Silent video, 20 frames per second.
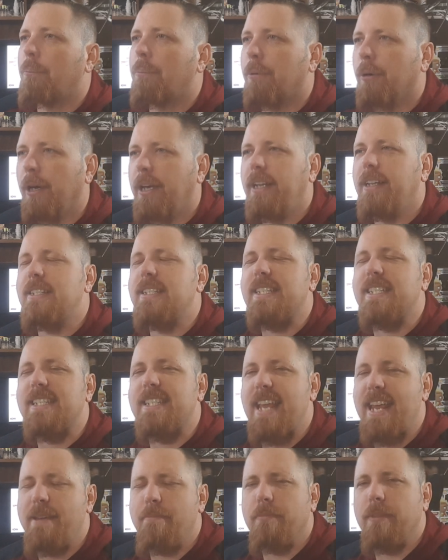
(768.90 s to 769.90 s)
pretty
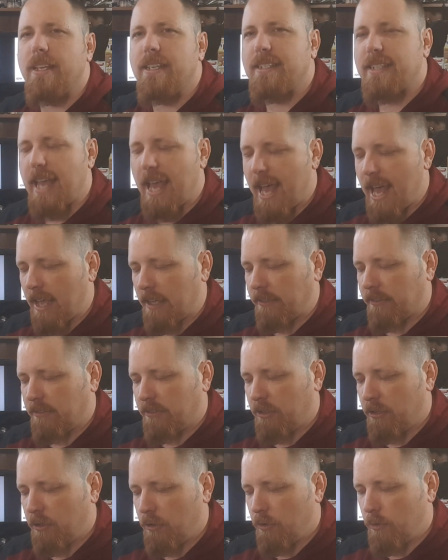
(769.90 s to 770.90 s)
seamless
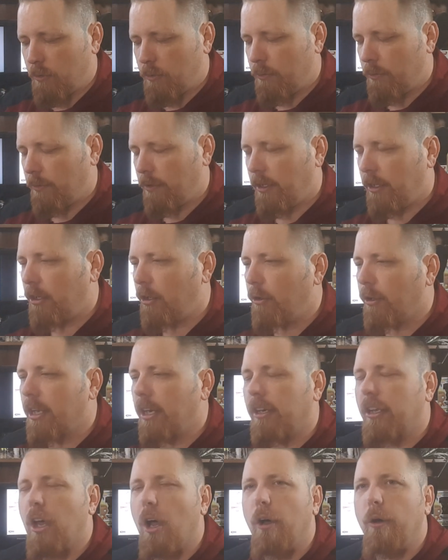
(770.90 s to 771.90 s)
as to you
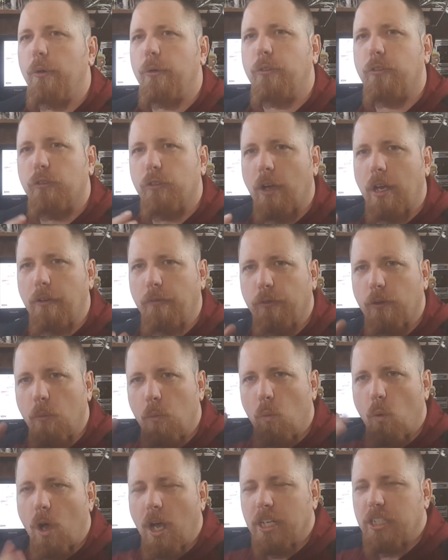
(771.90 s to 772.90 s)
could go straight
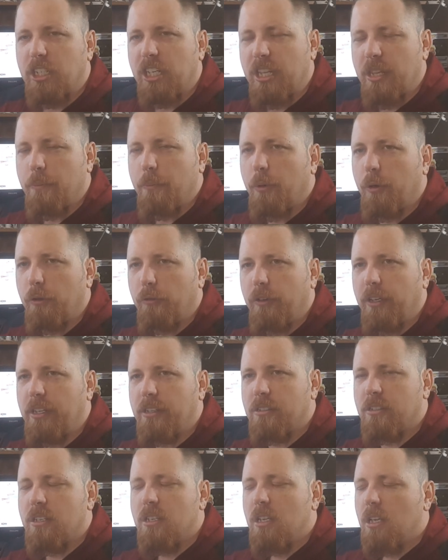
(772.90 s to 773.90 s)
from watching the
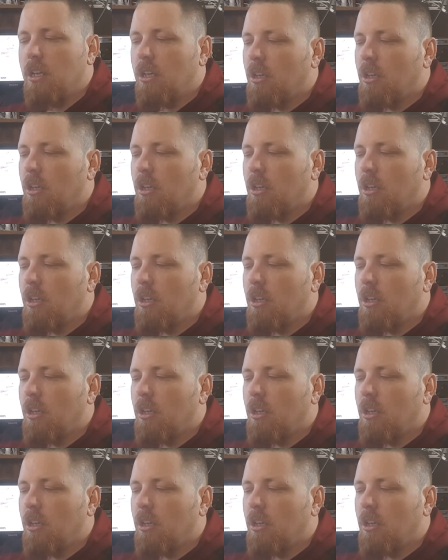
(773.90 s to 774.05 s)
movies